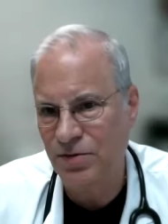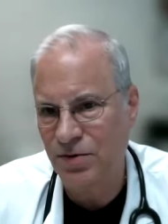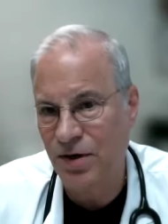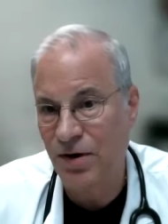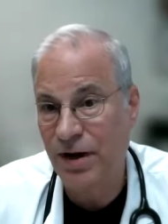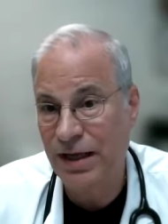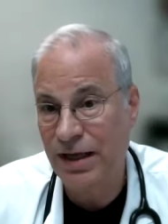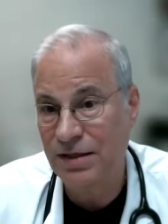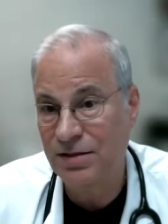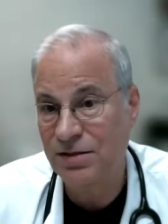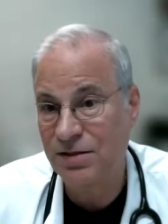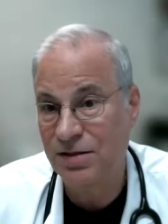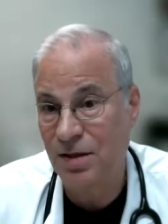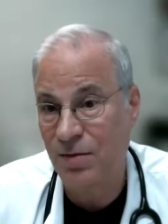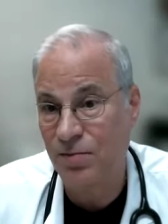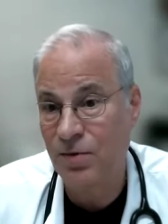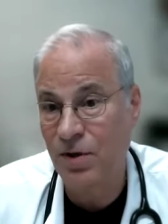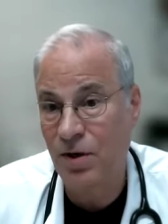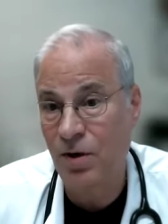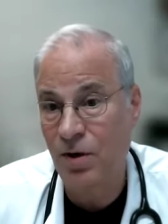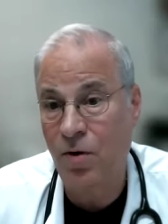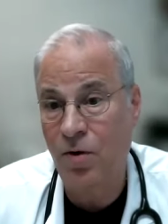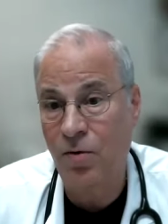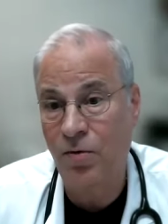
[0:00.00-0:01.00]
There is
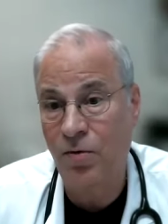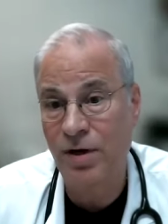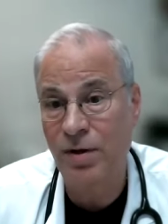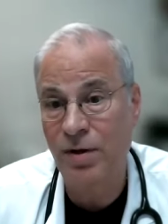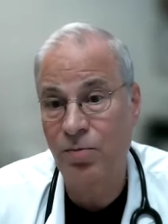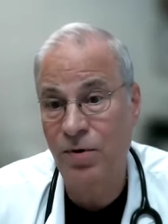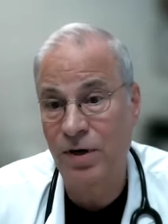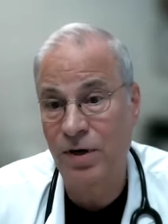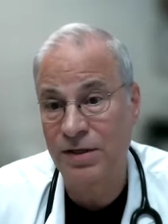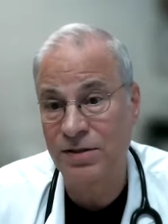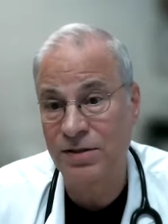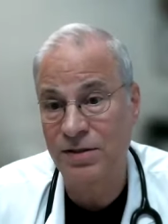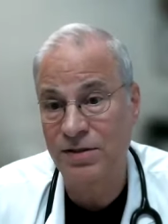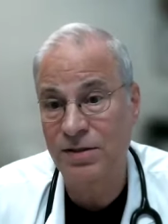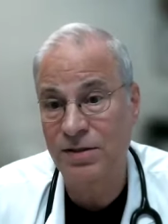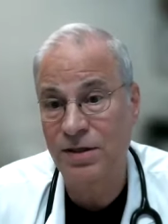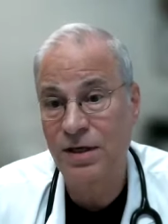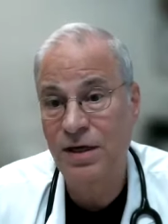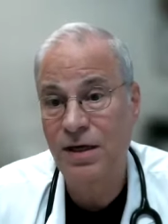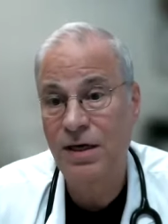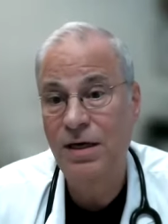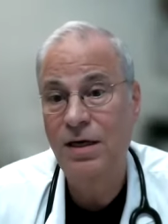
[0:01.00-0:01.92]
something already present.